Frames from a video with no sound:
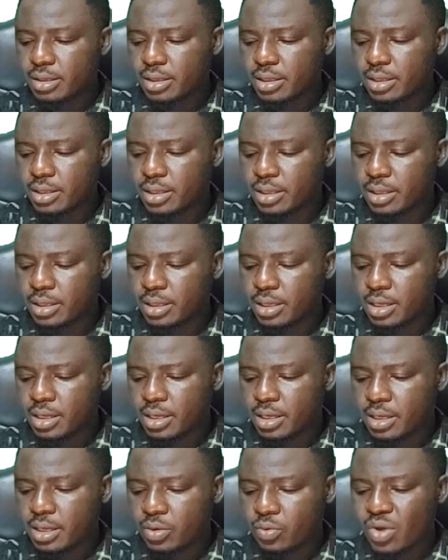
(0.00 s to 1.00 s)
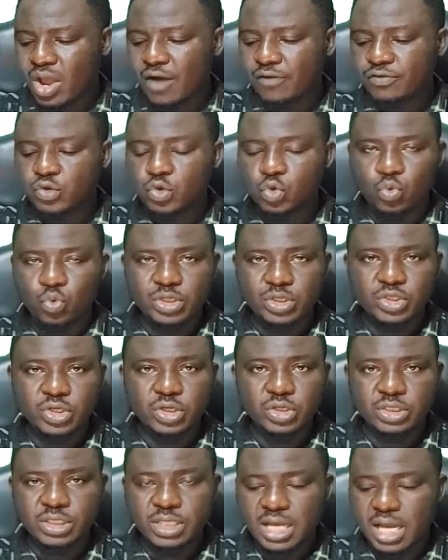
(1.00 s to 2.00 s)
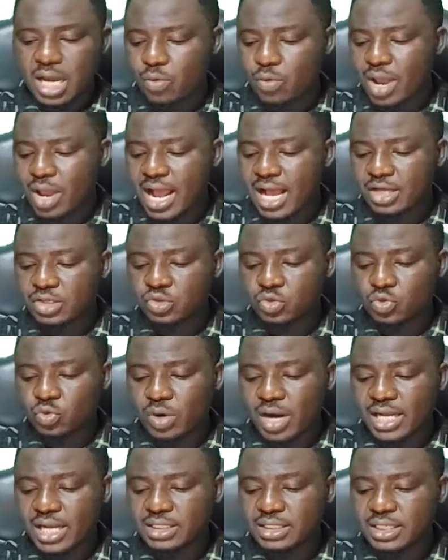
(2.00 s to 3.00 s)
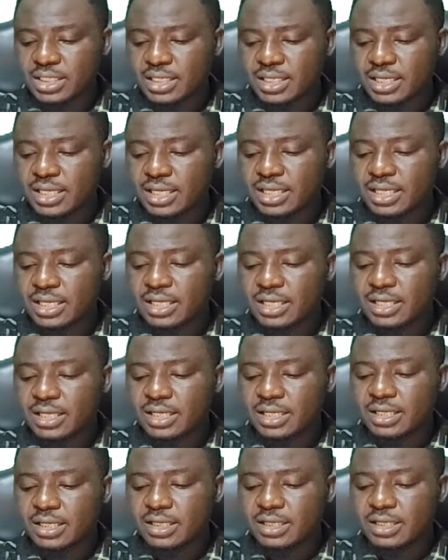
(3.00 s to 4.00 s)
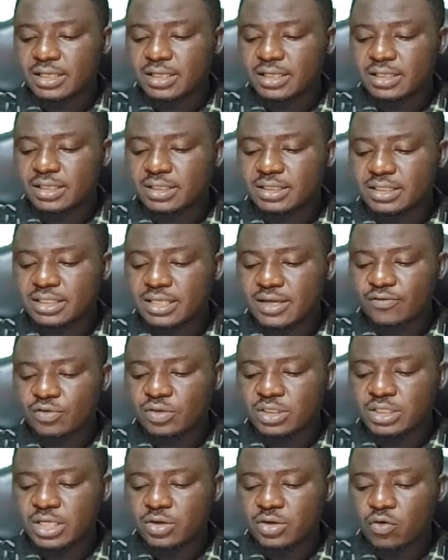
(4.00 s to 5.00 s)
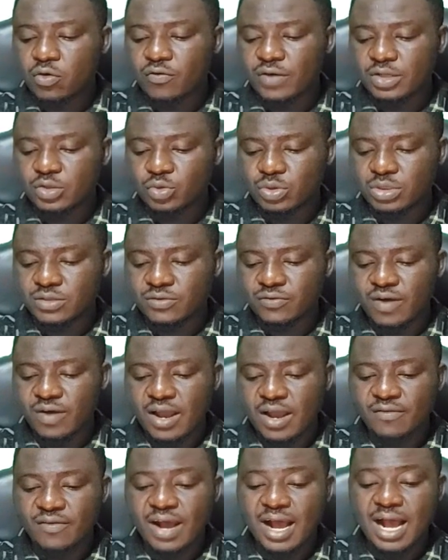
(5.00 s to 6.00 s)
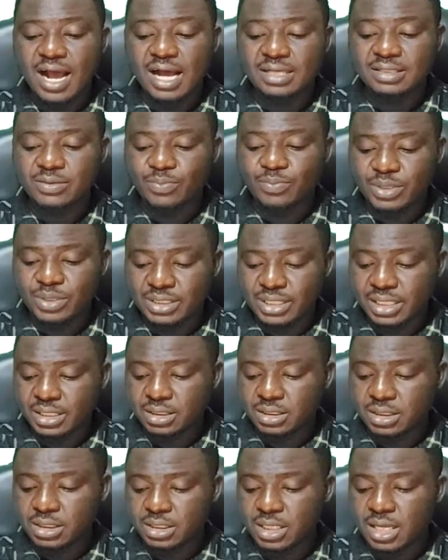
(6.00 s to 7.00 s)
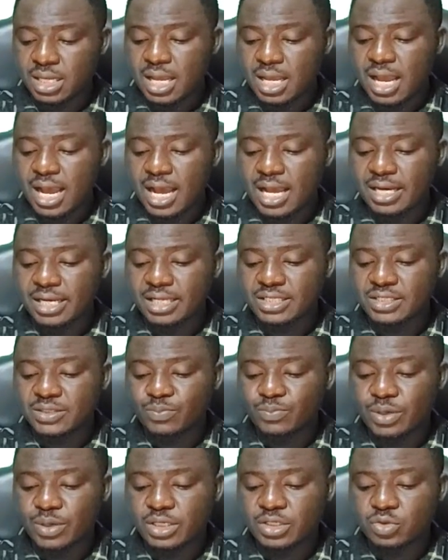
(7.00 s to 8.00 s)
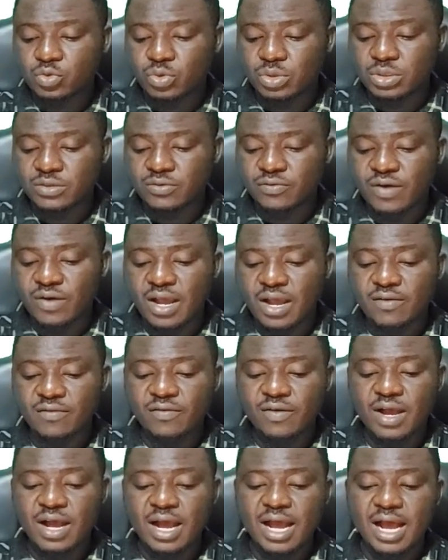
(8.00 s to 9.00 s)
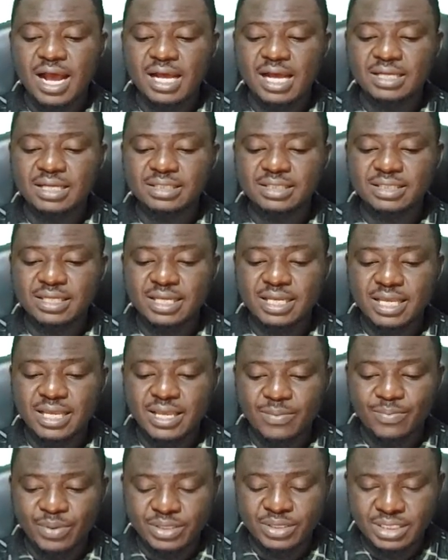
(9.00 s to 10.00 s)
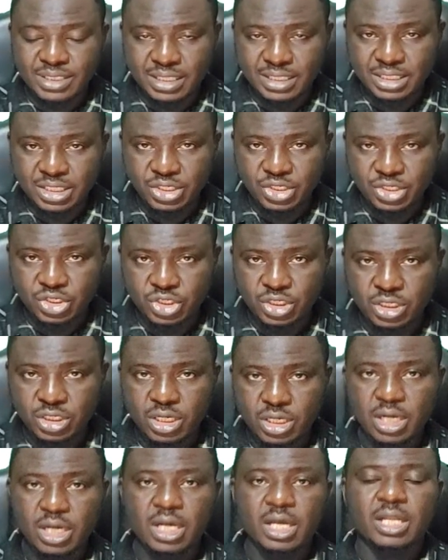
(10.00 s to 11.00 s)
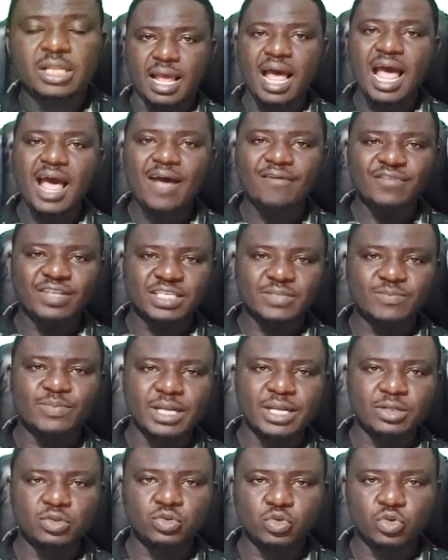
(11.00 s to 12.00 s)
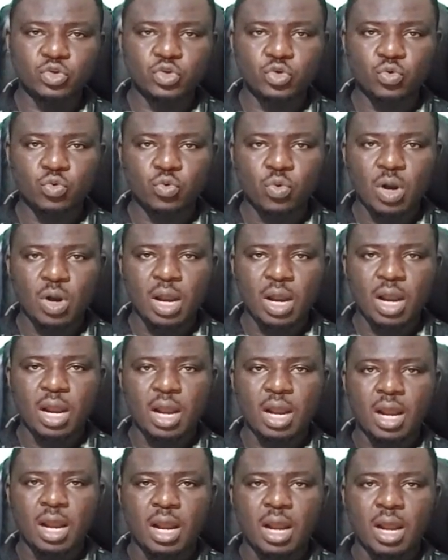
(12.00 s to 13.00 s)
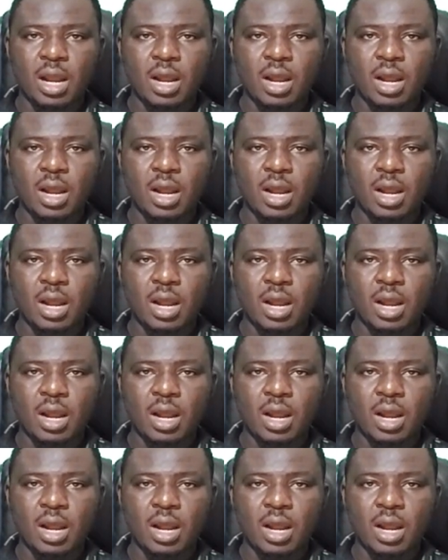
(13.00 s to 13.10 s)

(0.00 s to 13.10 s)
3, we have two questions and we are asked to write 17 over 25 as a percent and express 25 as a percentage. I have explained to you